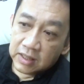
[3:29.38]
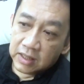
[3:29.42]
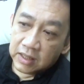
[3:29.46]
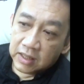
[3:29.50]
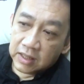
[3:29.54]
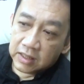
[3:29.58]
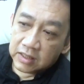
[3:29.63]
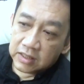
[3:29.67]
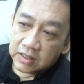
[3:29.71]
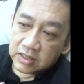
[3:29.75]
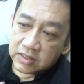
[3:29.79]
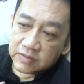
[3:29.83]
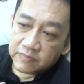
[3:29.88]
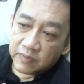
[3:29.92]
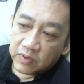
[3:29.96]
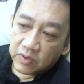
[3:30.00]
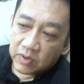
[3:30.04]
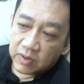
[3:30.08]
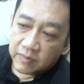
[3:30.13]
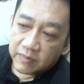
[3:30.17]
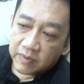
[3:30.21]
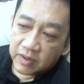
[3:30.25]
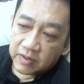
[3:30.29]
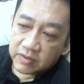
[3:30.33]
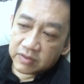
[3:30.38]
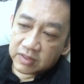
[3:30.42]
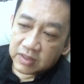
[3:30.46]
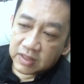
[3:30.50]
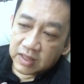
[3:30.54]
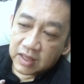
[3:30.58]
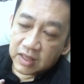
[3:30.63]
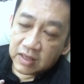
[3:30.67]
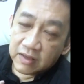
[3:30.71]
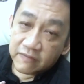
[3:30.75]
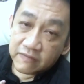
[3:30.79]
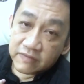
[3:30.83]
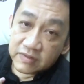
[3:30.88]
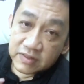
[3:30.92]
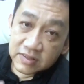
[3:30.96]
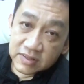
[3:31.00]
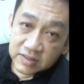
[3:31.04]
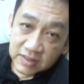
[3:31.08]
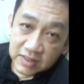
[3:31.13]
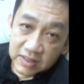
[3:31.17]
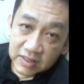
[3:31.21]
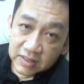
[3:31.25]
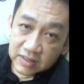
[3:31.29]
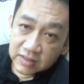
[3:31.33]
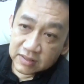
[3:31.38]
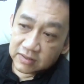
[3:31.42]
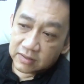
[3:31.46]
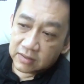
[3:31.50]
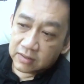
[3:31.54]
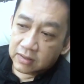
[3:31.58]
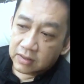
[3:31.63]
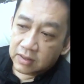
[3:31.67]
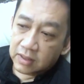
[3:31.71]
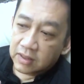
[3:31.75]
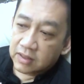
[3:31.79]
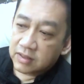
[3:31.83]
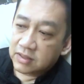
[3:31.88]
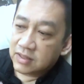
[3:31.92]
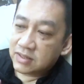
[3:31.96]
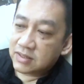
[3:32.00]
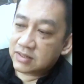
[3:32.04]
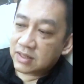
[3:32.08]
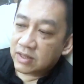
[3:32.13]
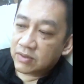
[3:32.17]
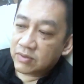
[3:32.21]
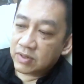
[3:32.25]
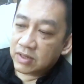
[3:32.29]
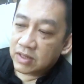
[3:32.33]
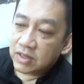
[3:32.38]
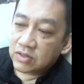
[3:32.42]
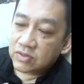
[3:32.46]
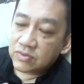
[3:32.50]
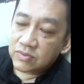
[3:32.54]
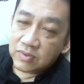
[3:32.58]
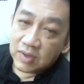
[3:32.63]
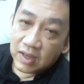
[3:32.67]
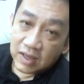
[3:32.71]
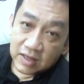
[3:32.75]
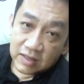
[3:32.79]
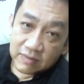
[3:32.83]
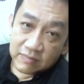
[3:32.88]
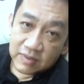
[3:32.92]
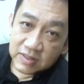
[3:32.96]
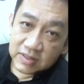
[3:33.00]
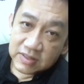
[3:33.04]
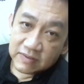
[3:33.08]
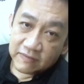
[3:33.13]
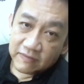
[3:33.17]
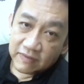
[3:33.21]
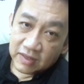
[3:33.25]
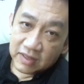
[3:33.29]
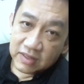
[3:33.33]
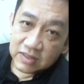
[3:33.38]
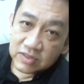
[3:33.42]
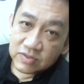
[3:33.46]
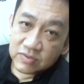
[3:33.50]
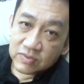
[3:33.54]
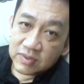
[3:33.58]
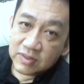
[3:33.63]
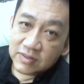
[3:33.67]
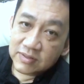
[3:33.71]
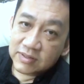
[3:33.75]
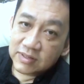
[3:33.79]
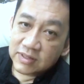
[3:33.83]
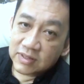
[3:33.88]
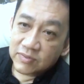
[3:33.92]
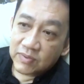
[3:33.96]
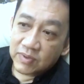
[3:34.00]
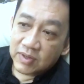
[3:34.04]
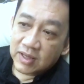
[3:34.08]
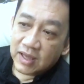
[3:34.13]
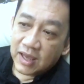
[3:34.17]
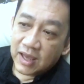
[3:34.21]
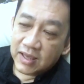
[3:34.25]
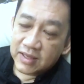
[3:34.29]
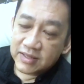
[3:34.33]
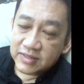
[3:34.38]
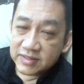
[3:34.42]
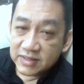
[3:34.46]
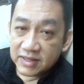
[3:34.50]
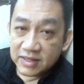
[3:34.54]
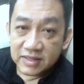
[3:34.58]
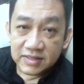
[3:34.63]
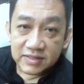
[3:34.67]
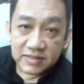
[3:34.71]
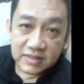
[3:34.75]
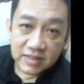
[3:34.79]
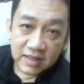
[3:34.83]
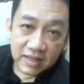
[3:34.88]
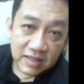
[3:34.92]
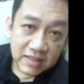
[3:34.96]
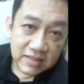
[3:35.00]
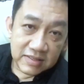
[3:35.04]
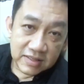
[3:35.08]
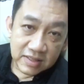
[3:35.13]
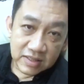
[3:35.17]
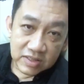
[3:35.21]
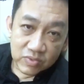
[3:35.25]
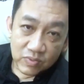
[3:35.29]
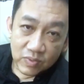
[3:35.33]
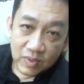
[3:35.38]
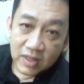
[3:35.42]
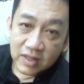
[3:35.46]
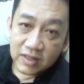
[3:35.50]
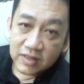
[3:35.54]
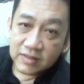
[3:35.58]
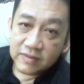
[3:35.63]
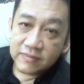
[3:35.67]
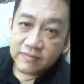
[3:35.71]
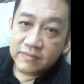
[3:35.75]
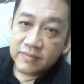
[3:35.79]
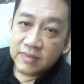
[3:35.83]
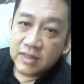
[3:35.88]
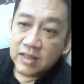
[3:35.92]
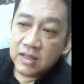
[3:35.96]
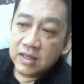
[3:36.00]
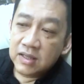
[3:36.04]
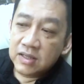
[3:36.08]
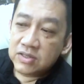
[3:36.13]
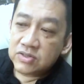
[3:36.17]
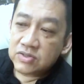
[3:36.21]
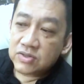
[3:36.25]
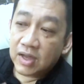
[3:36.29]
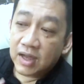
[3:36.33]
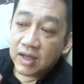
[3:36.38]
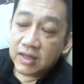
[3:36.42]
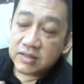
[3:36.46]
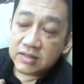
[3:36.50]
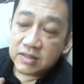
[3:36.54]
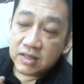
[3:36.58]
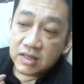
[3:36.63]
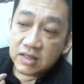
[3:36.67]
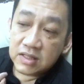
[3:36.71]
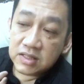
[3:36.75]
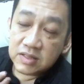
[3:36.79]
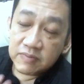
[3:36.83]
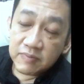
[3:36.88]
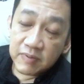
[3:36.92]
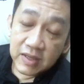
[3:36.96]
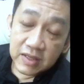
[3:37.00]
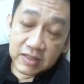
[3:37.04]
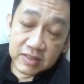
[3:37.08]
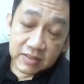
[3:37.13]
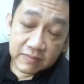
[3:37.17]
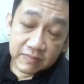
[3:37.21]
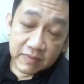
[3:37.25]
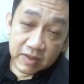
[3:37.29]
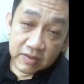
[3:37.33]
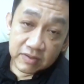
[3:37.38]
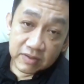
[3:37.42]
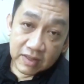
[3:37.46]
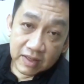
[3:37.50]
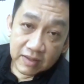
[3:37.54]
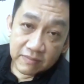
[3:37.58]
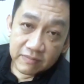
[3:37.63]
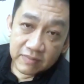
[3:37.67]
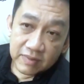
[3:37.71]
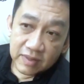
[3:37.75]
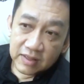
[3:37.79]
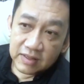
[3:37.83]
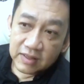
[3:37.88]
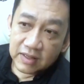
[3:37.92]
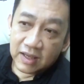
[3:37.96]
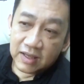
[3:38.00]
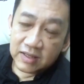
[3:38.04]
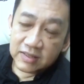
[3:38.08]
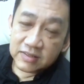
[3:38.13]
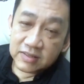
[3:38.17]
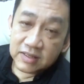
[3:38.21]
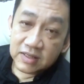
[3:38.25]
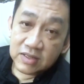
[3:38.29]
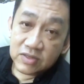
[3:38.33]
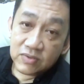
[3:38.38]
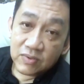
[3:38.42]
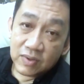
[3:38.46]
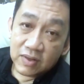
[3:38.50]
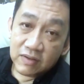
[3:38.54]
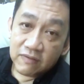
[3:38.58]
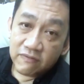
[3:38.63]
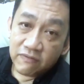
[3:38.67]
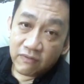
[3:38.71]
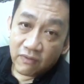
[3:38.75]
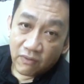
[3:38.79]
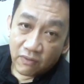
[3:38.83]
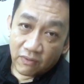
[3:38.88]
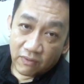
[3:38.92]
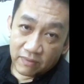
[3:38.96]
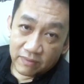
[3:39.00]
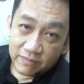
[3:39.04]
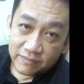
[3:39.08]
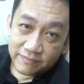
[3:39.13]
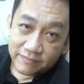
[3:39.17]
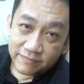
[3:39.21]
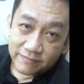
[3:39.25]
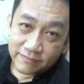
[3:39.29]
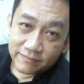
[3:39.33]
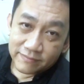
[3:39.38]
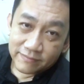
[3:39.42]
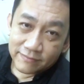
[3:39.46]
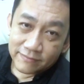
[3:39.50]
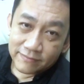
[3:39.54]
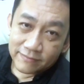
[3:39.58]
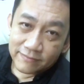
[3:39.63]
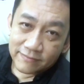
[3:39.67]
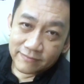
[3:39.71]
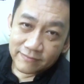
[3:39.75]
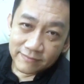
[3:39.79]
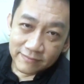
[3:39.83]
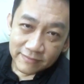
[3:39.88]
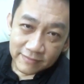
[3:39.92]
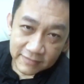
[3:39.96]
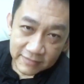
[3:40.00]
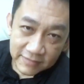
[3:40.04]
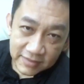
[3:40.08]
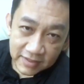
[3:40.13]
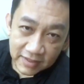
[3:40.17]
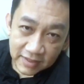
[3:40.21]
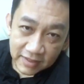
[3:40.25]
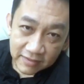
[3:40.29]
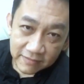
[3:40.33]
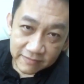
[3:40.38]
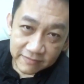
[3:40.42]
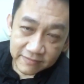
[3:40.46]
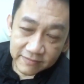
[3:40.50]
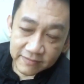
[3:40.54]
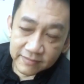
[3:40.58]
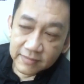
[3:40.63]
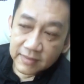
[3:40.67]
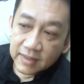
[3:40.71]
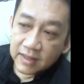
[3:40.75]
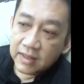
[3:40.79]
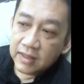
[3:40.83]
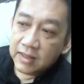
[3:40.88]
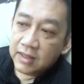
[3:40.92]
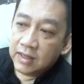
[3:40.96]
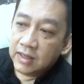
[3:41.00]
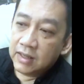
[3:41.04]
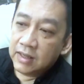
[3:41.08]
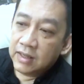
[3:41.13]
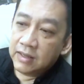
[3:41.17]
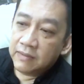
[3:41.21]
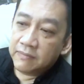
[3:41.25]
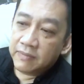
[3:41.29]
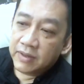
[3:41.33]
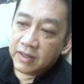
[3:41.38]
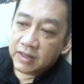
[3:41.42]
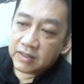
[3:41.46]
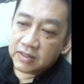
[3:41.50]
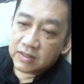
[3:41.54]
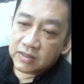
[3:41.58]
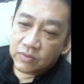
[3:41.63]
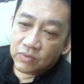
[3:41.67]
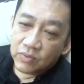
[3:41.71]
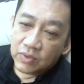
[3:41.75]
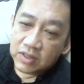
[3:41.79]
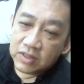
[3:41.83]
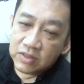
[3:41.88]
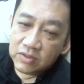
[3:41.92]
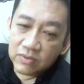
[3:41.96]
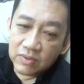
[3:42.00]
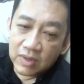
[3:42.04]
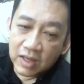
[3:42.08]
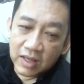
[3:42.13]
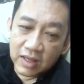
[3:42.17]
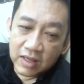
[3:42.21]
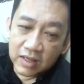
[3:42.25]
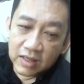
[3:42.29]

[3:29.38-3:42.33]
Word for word: uh, he spoke about the king of Sidon. Uh, these are the two enemies of Israel during Isaiah's days as well. So Isaiah speaks about them in Isaiah 24. See? But when you